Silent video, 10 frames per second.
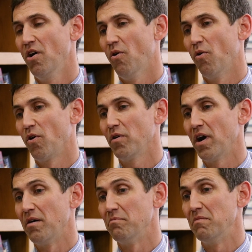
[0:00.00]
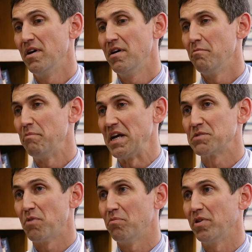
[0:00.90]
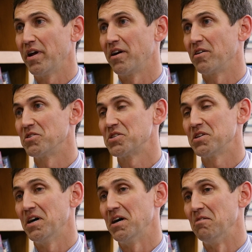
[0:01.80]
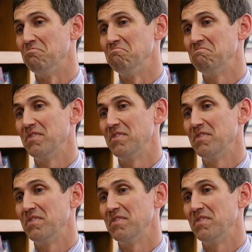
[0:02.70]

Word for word: or um, baseball players, um,